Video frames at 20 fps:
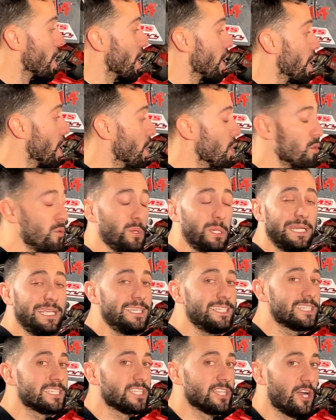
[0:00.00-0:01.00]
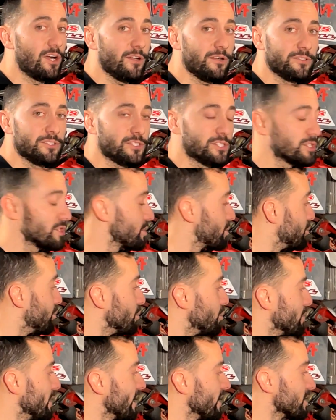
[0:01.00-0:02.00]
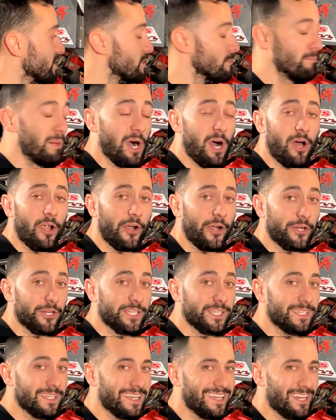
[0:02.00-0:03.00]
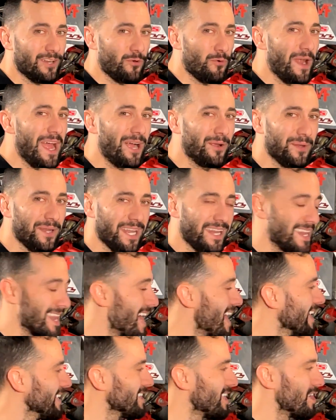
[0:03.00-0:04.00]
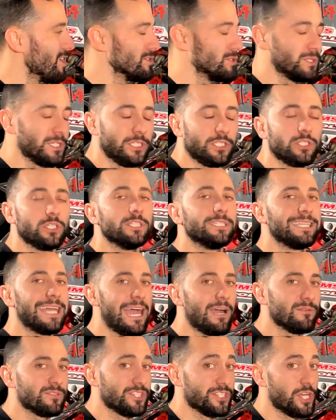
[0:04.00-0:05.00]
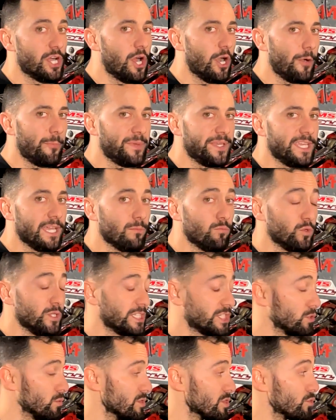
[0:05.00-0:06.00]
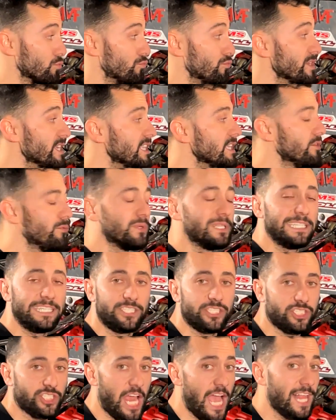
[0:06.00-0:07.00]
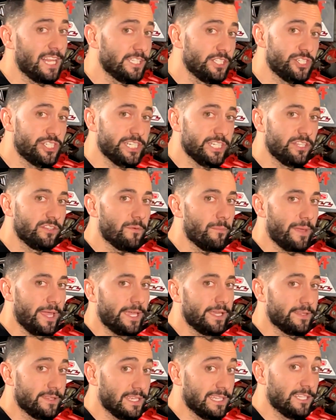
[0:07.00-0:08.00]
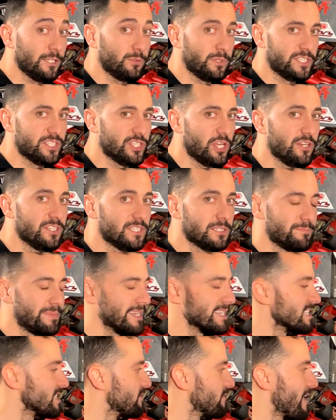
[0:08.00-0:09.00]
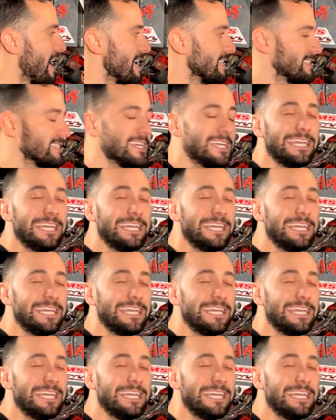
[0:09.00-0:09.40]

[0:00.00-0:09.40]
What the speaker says: only starts doing a spark at around 900 to 1000 RPM, which was really challenging to make the electric start spin as fast.